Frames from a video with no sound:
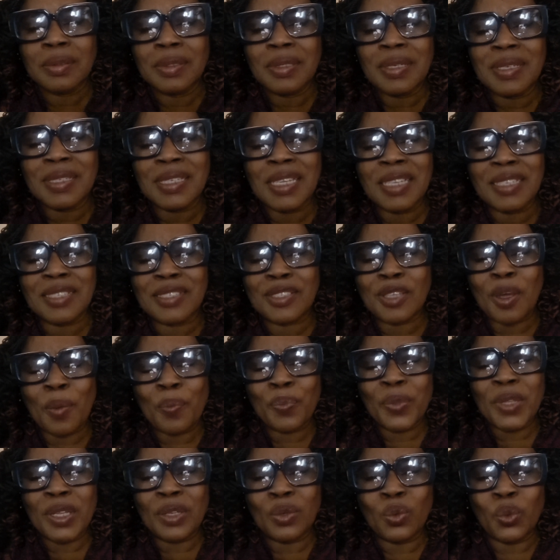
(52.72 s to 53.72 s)
Is it
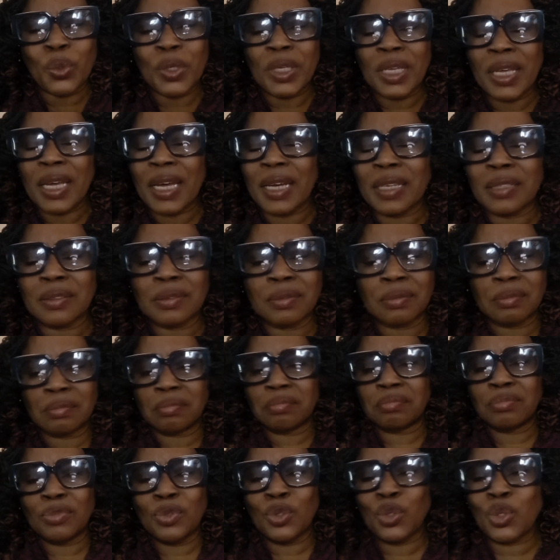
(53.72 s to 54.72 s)
something we
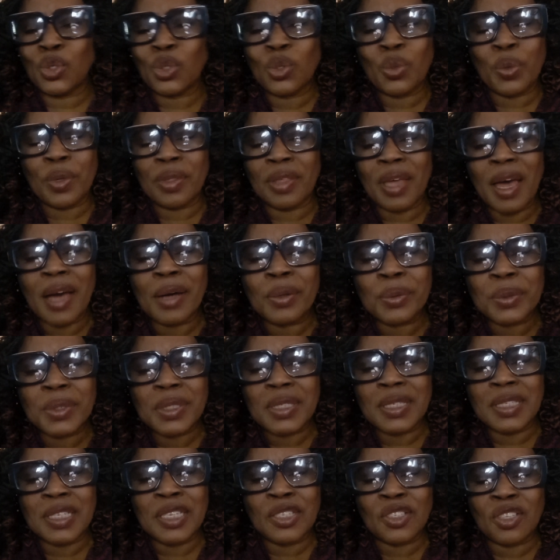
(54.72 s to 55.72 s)
can do
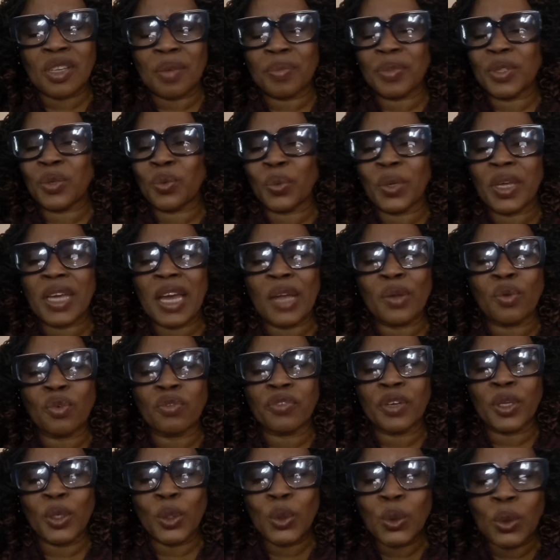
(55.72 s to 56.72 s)
without? Is it something we can
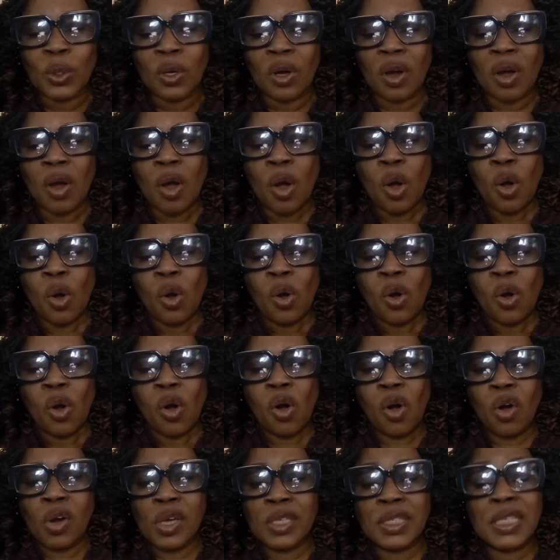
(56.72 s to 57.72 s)
overlook?
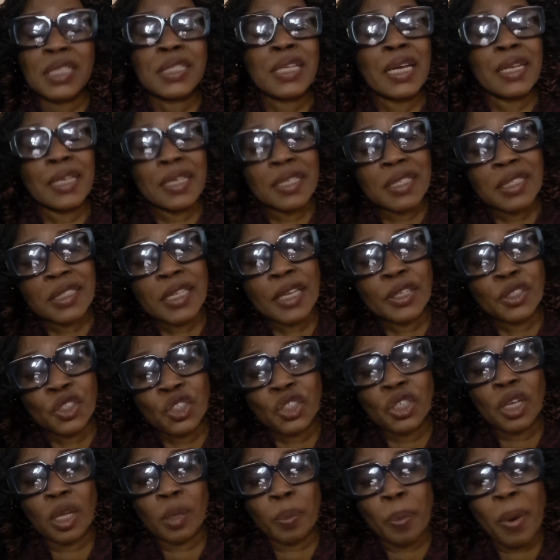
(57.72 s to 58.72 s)
Or is it an
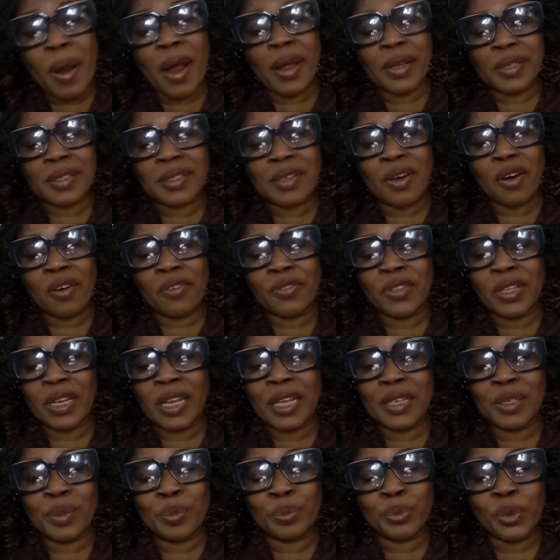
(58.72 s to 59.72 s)
essential part of the
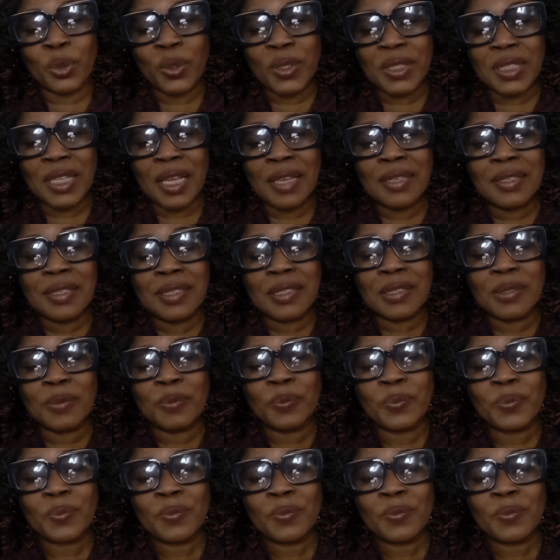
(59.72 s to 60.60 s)
learning process?